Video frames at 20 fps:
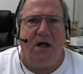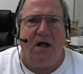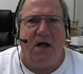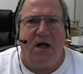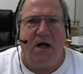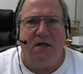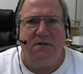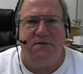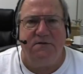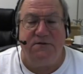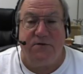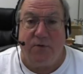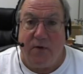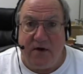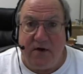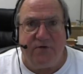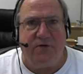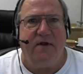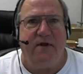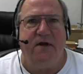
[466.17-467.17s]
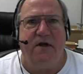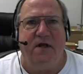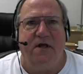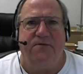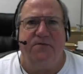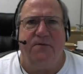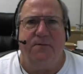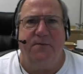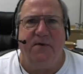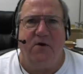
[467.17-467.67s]
uh, strangely
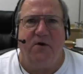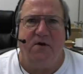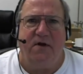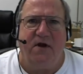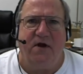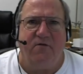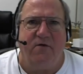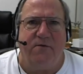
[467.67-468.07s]
enough, apparently